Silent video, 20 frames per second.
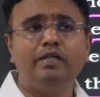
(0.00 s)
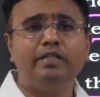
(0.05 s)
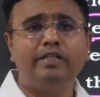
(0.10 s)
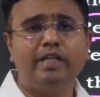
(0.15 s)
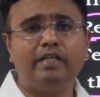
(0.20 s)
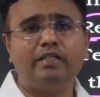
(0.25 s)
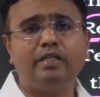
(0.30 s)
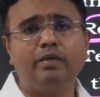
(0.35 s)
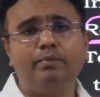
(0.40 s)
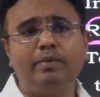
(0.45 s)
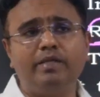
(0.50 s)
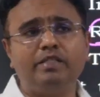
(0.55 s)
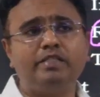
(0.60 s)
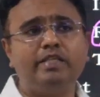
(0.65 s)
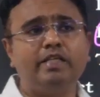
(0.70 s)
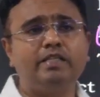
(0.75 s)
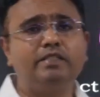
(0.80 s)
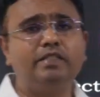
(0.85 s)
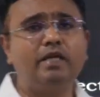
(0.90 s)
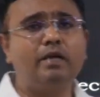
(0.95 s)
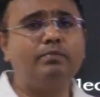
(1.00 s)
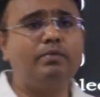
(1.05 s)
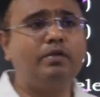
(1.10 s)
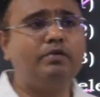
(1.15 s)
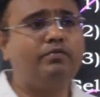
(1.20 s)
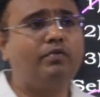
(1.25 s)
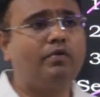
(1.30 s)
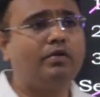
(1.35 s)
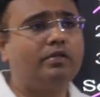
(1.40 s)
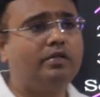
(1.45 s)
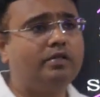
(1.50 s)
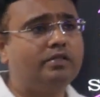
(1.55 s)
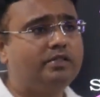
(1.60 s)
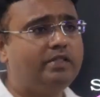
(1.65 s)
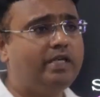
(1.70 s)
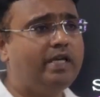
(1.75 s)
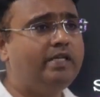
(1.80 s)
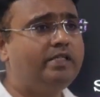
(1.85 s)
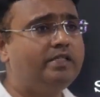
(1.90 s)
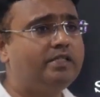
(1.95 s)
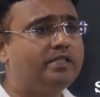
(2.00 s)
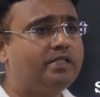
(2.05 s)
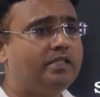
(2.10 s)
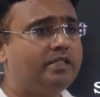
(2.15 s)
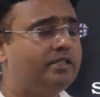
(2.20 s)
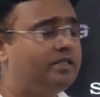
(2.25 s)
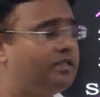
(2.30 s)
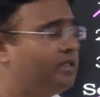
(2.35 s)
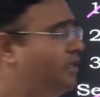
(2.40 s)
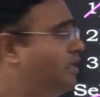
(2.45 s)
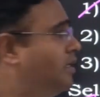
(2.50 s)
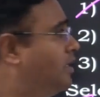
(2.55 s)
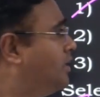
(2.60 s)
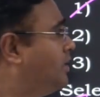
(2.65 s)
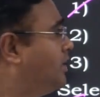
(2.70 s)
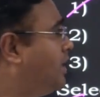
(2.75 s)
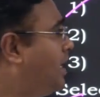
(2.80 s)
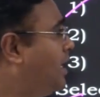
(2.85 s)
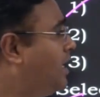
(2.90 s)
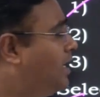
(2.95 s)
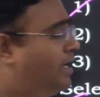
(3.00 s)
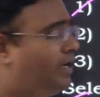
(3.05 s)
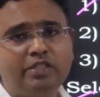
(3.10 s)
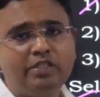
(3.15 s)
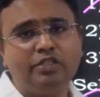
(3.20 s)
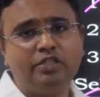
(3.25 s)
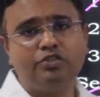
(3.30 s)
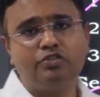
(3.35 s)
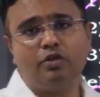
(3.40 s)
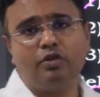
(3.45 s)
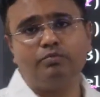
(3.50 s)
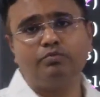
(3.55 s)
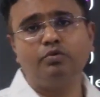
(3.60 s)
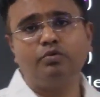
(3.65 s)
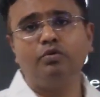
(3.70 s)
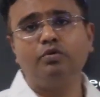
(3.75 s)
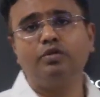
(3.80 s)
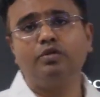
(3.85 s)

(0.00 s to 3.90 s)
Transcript: take the best example for the say instance, the ration shops.